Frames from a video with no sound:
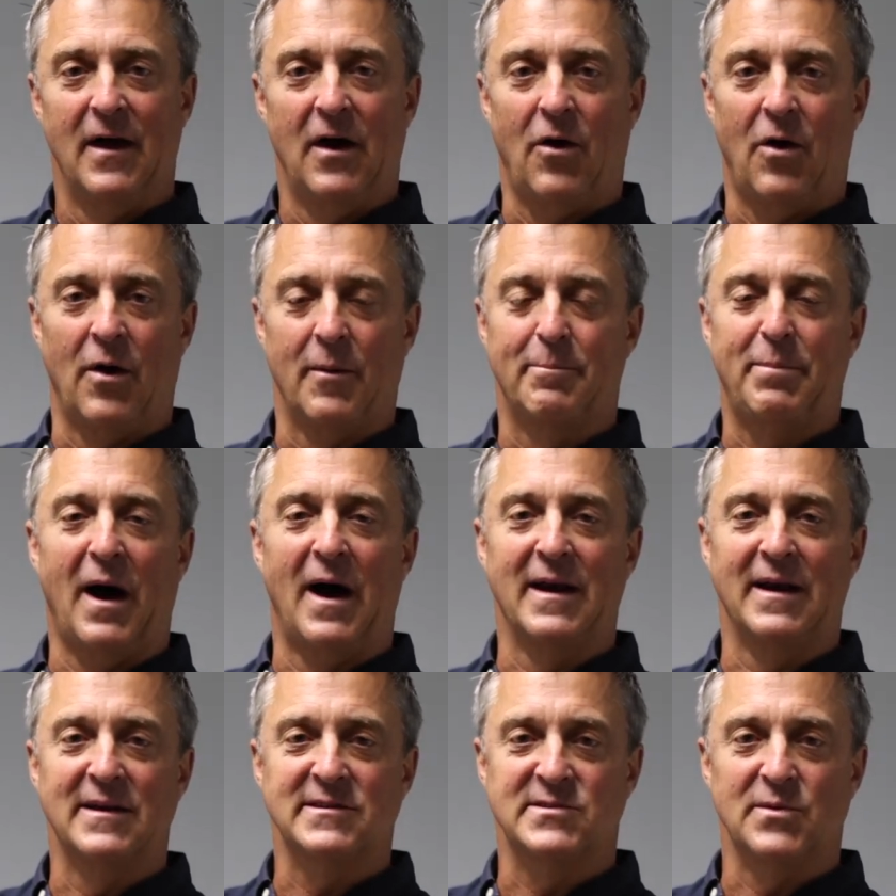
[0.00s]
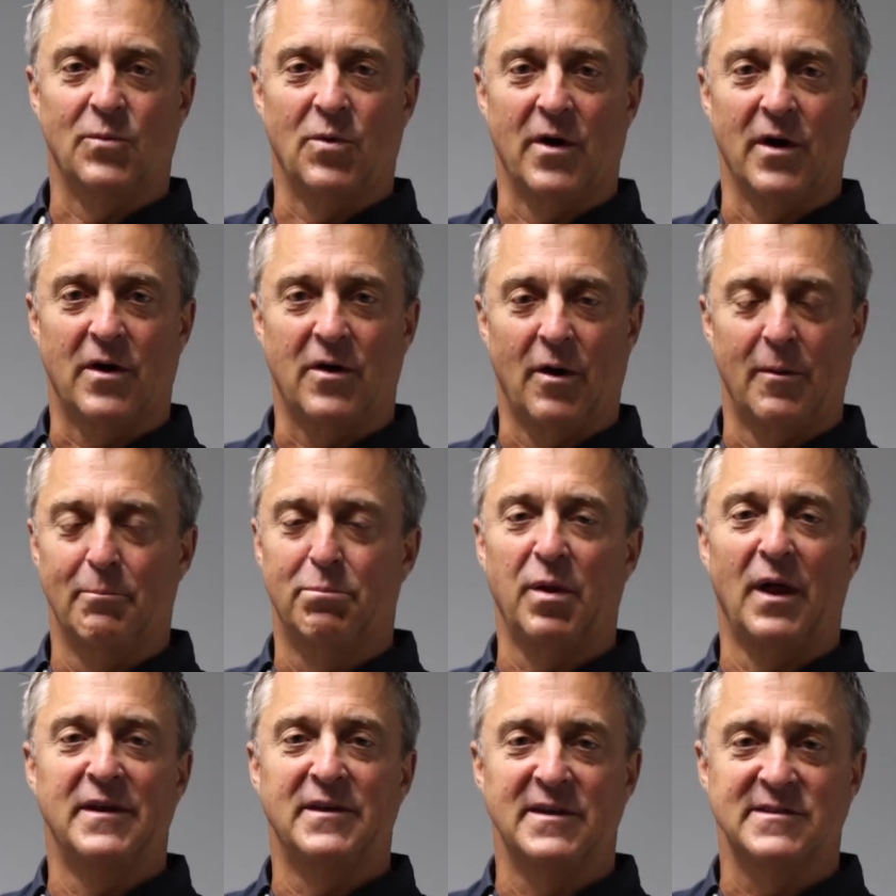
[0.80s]
our body doesn't work, our
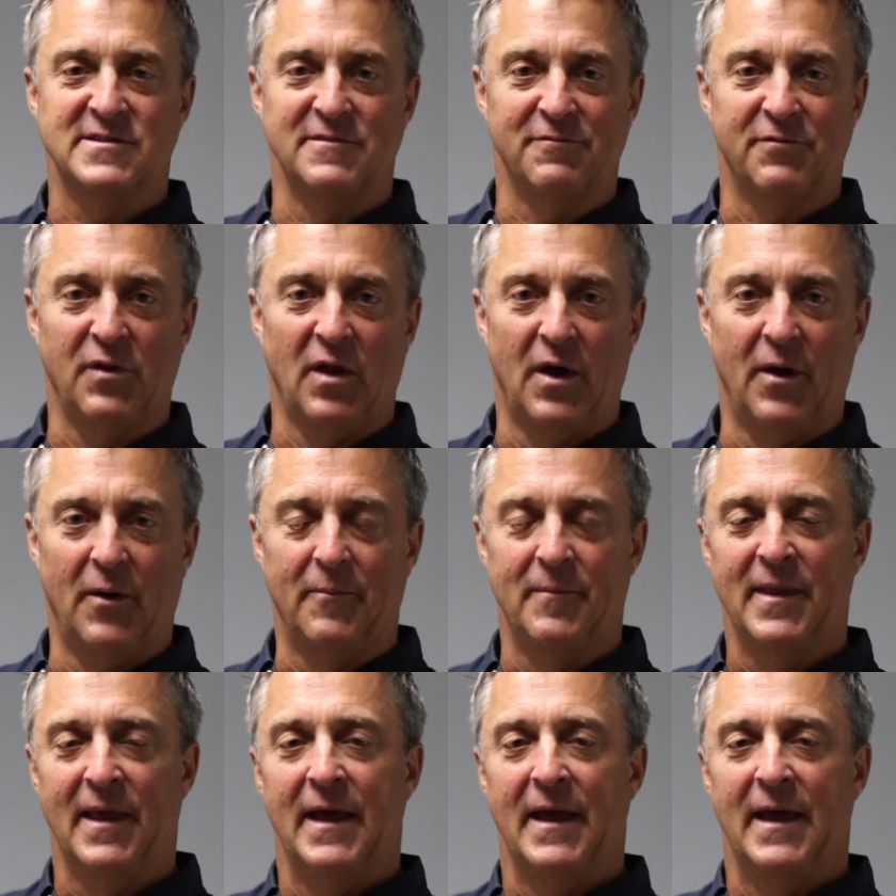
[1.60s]
blood doesn't flow.